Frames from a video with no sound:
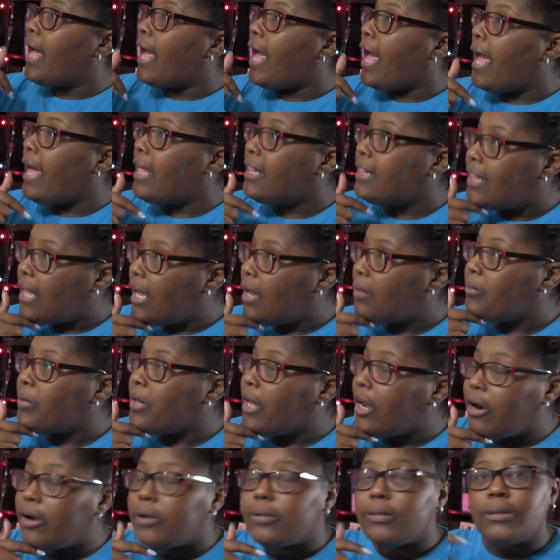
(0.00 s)
And then we
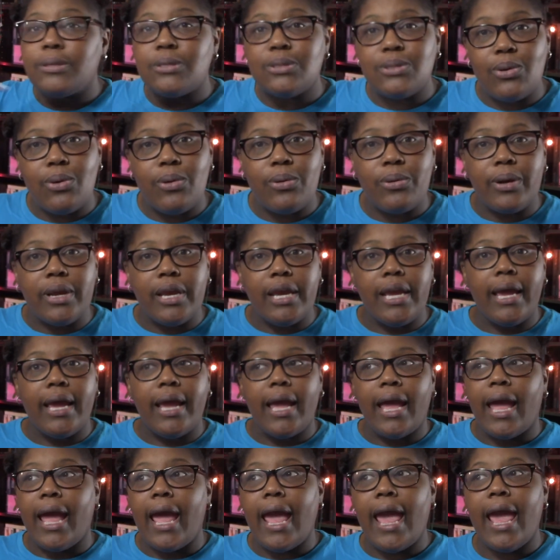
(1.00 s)
heard the story
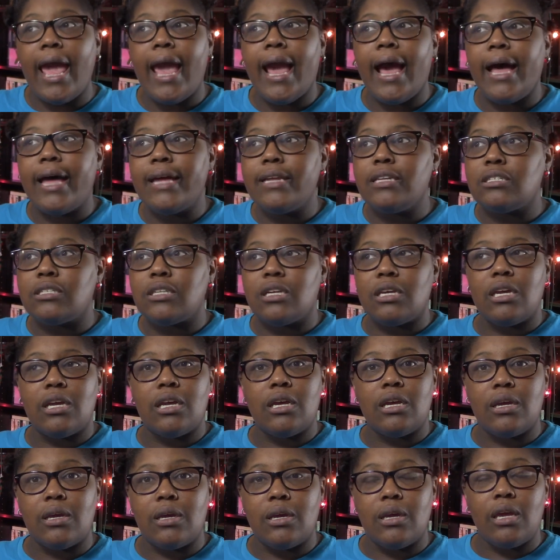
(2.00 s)
and
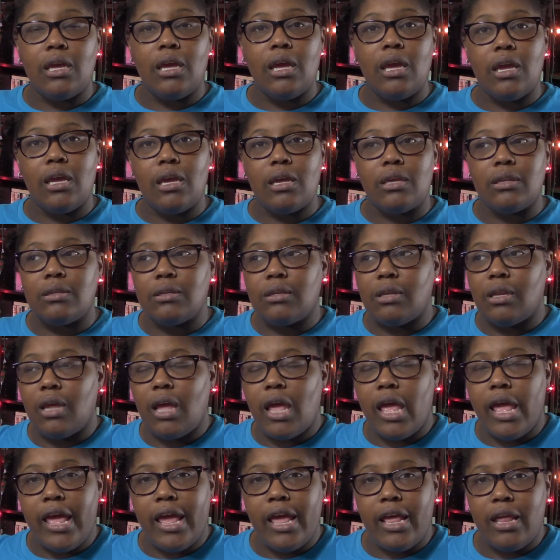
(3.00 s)
it
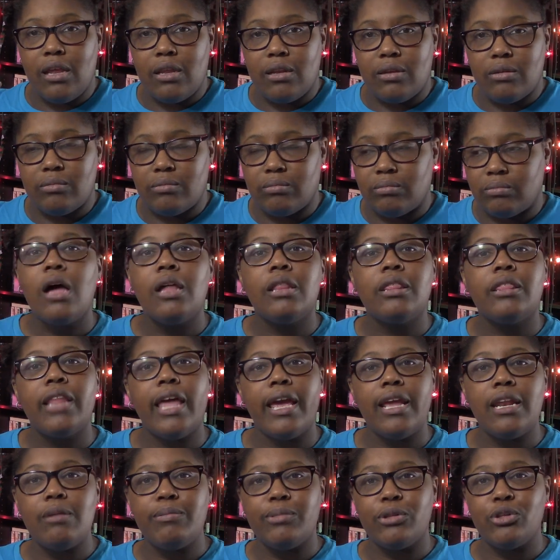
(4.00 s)

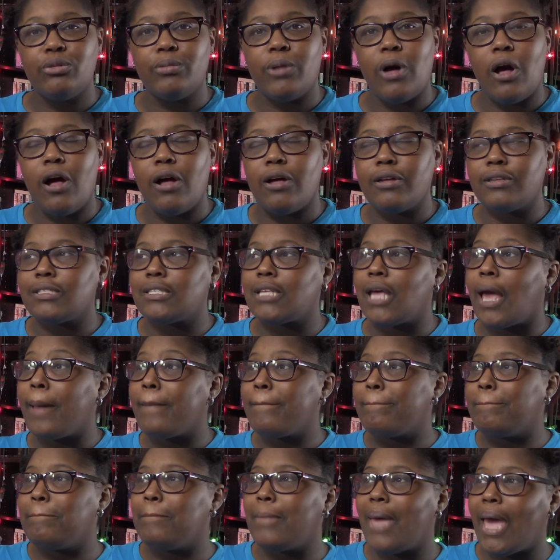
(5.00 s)
Lady Blue Balls,
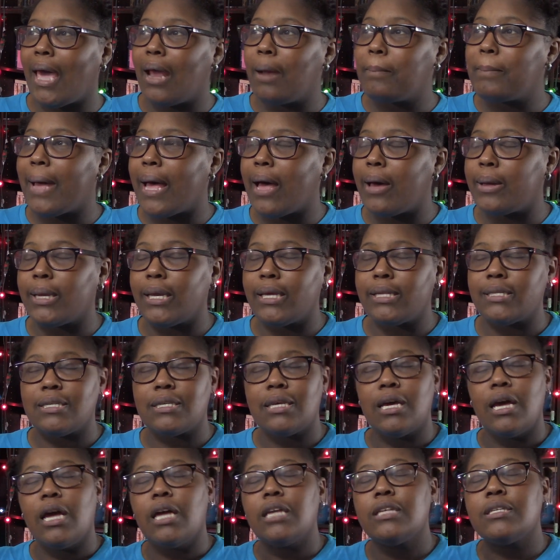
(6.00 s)
mad about it,
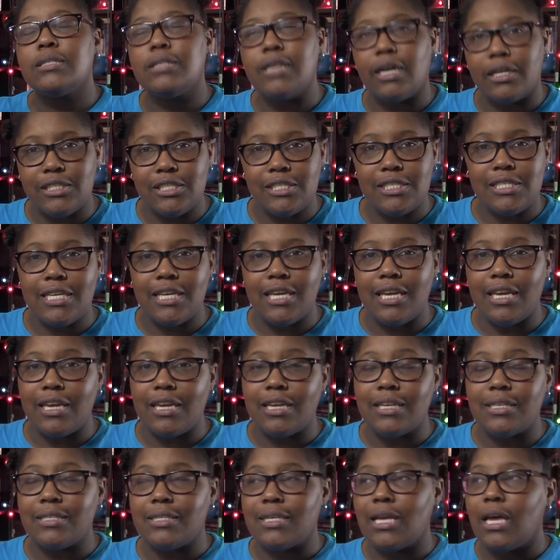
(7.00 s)
such a
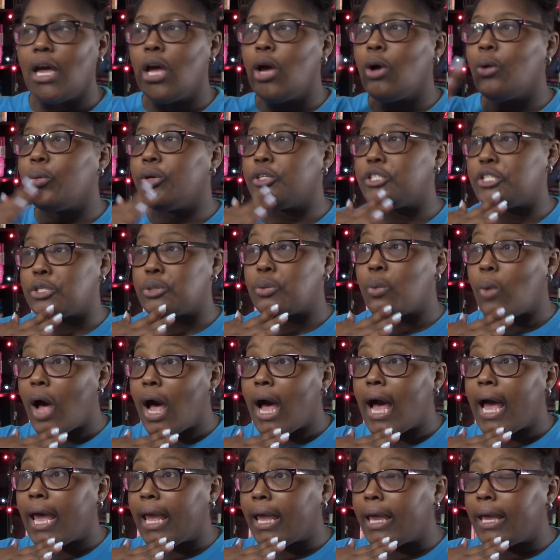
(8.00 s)
tease, which is
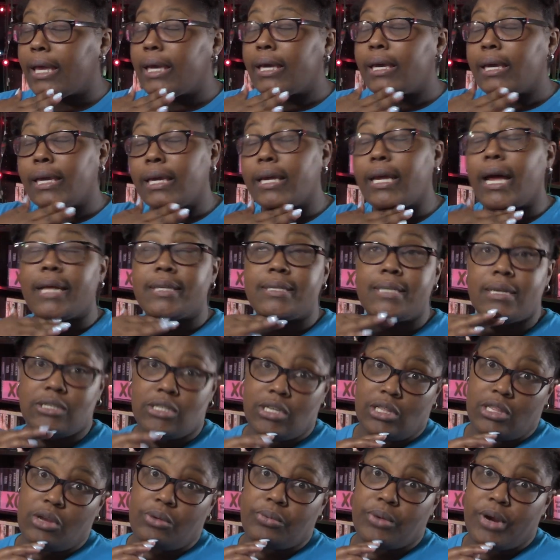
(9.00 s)
why it got such
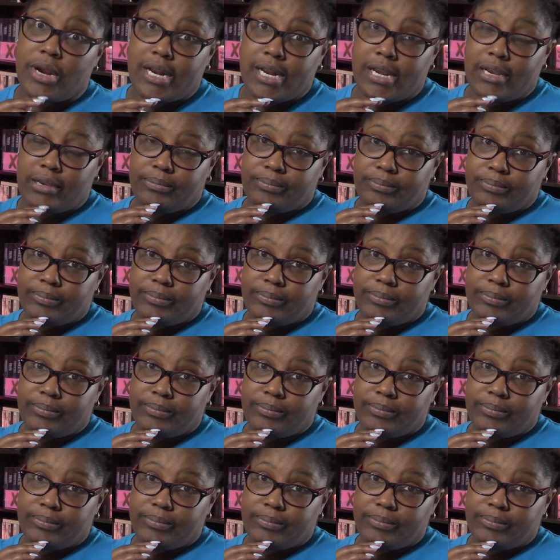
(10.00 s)
a low rating.